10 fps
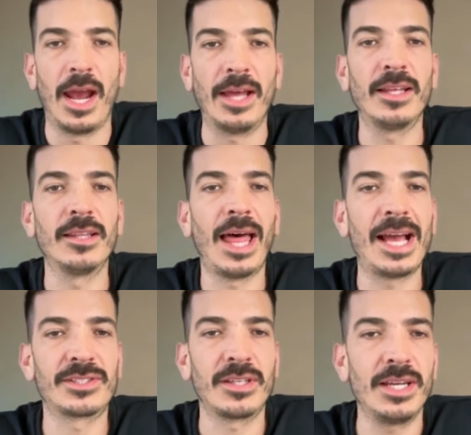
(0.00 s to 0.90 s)
And then
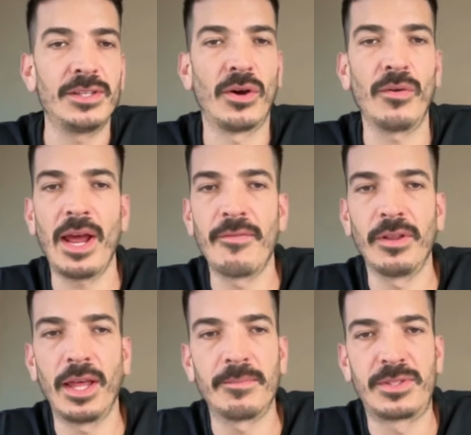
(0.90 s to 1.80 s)
lastly, don't ever
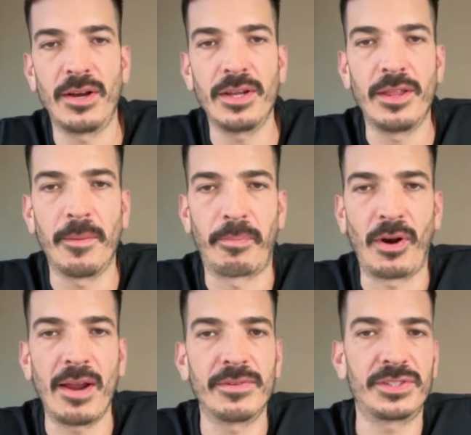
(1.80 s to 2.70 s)
let them tell you that
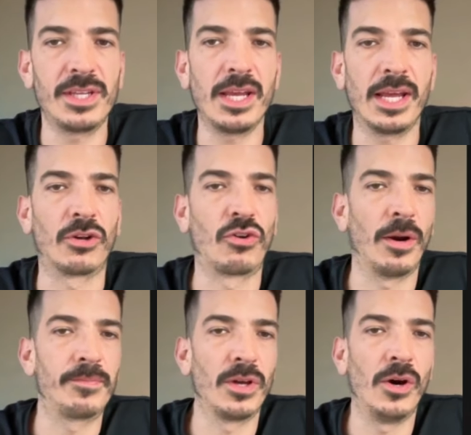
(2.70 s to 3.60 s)
privacy in
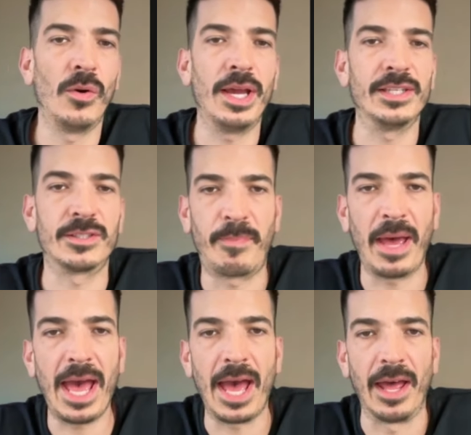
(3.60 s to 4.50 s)
crypto is
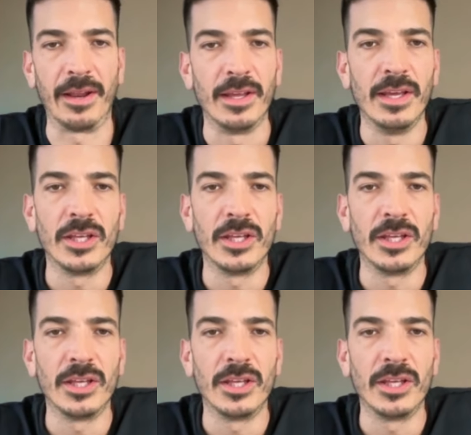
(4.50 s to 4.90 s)
bad.